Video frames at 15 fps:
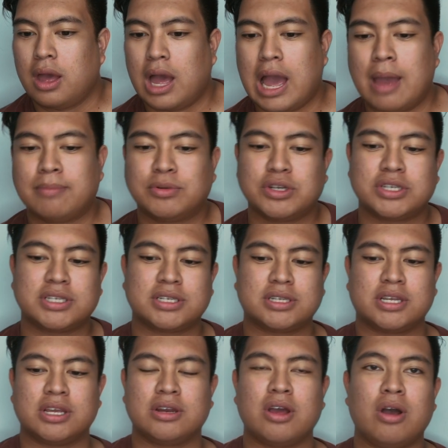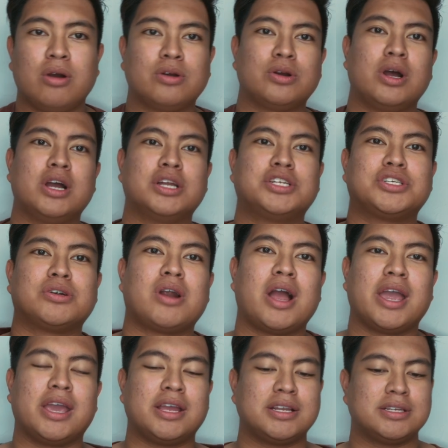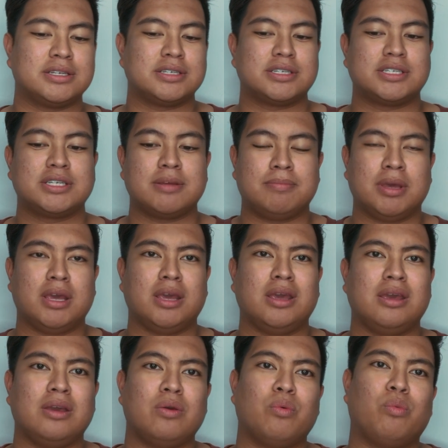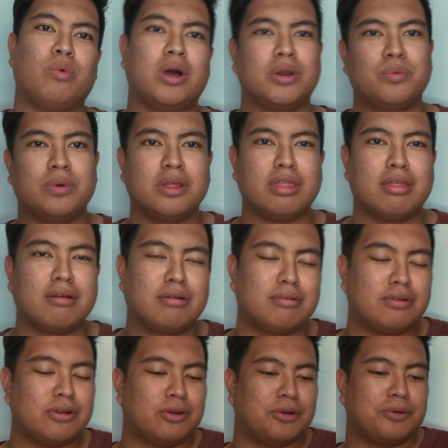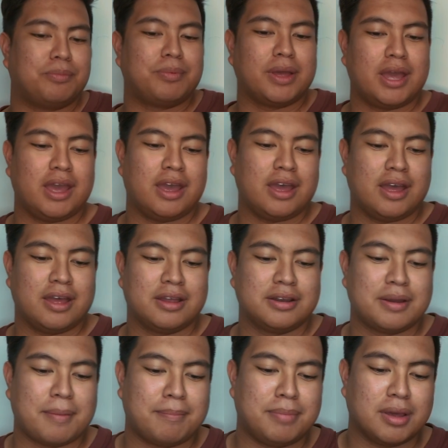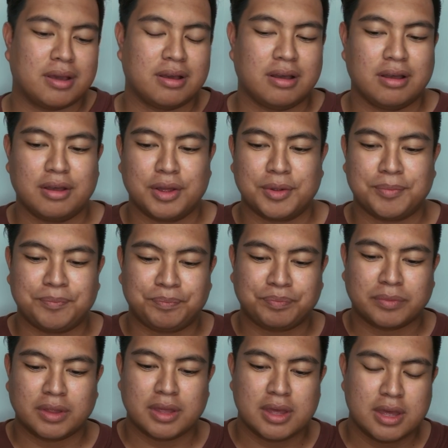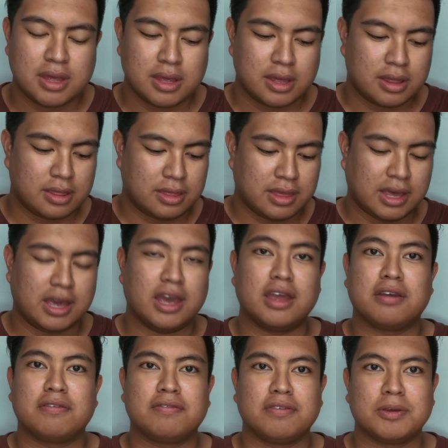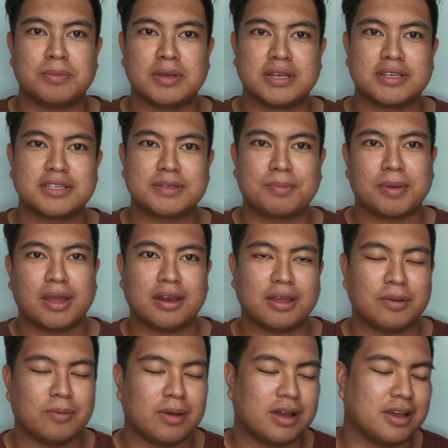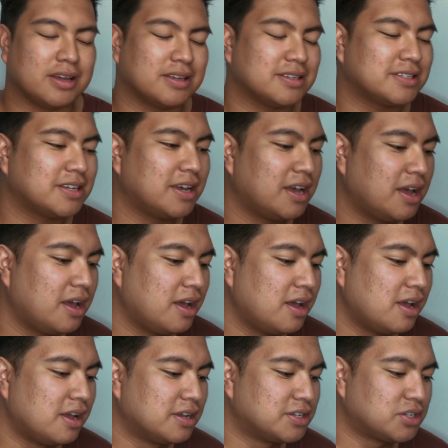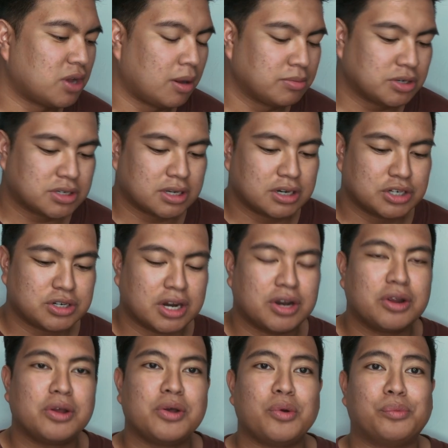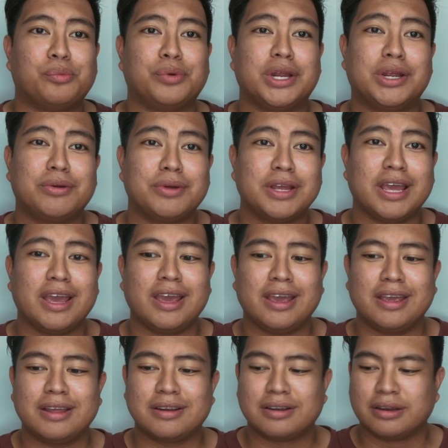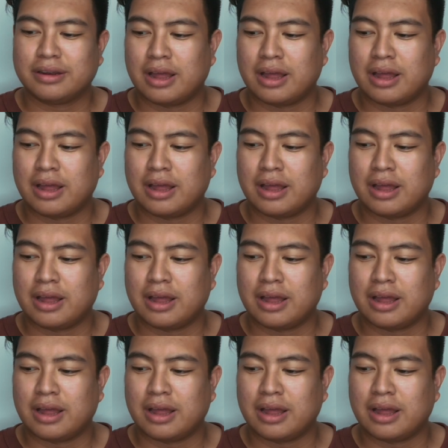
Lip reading: I'm just, you know, trying to be one with the group and become the infamous Pennywise. So I'm just gonna try to recreate